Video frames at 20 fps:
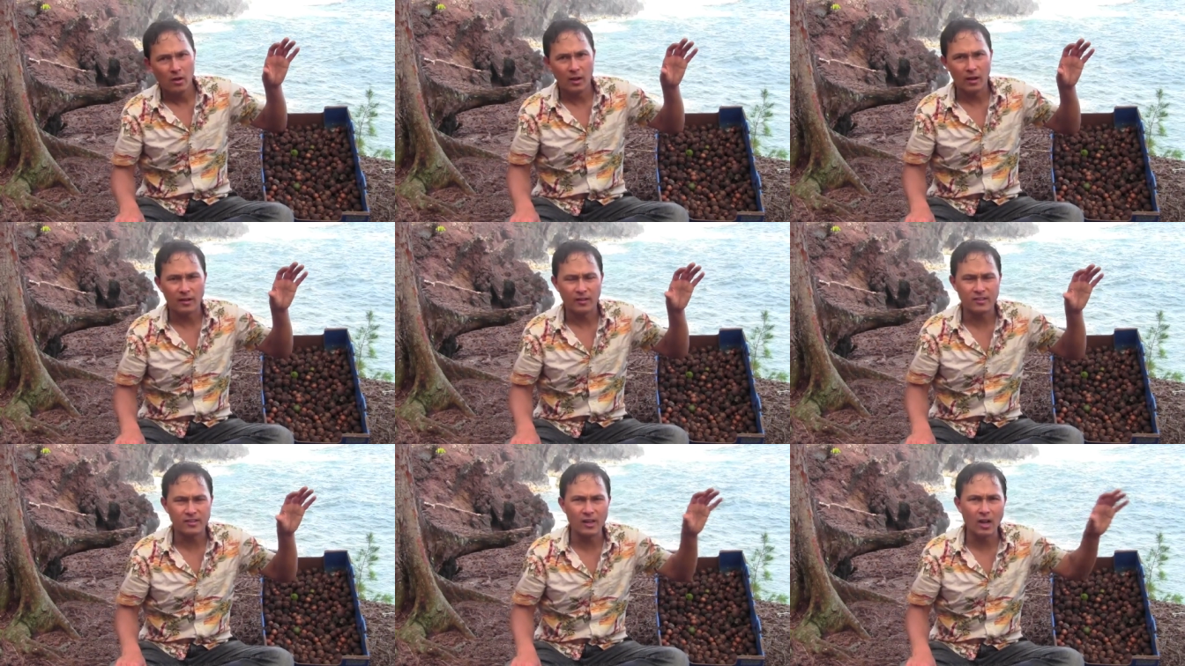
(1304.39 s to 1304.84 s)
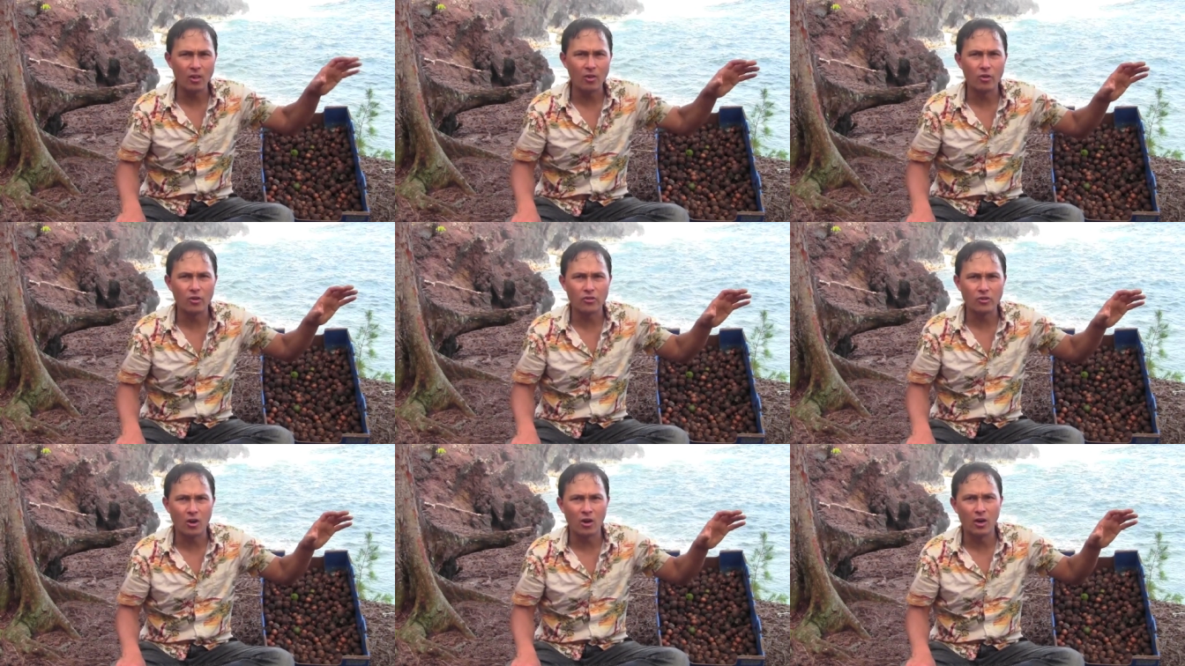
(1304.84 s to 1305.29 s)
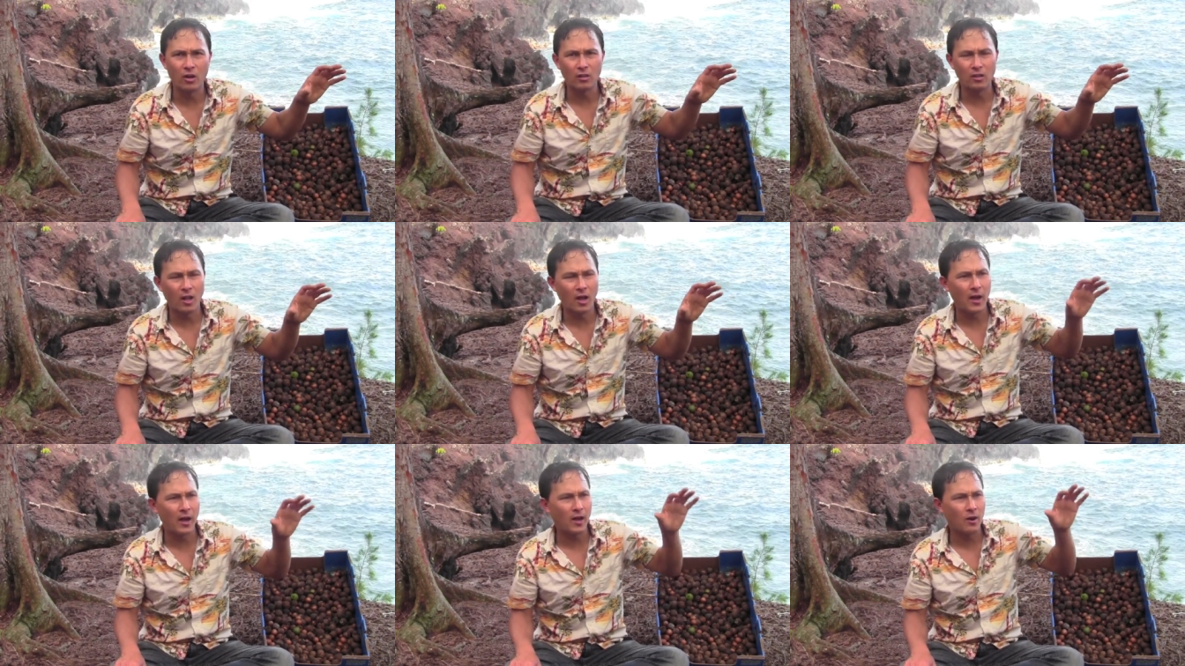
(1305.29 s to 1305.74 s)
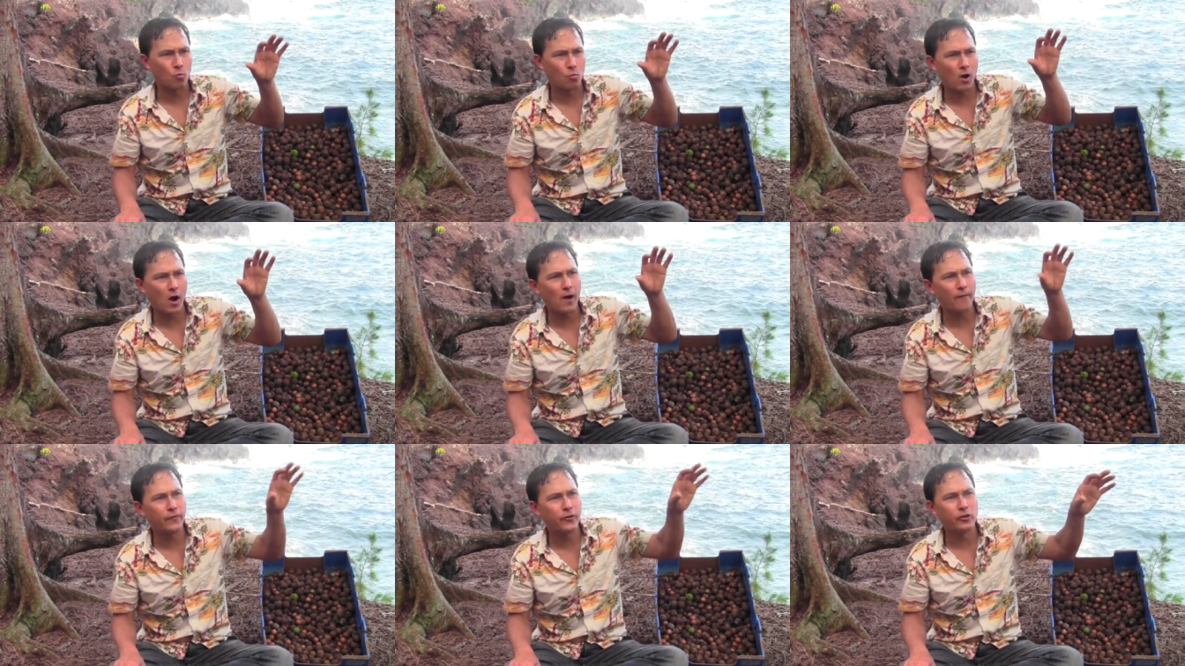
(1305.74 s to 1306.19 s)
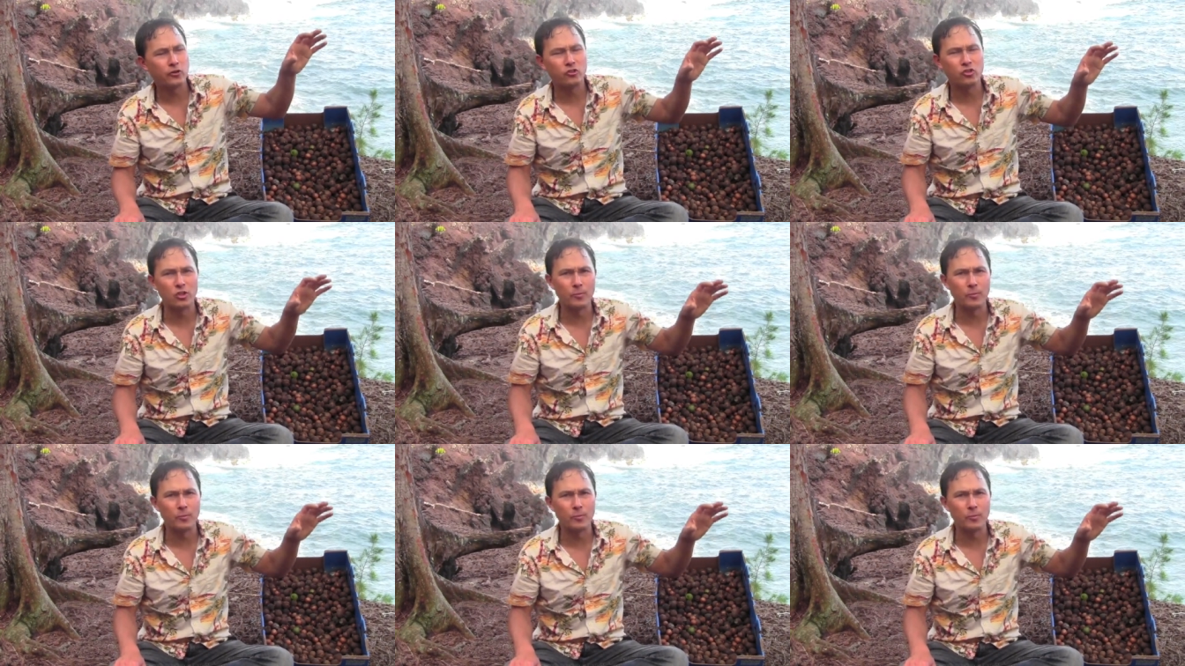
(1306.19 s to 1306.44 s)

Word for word: uh, sellers online, raw food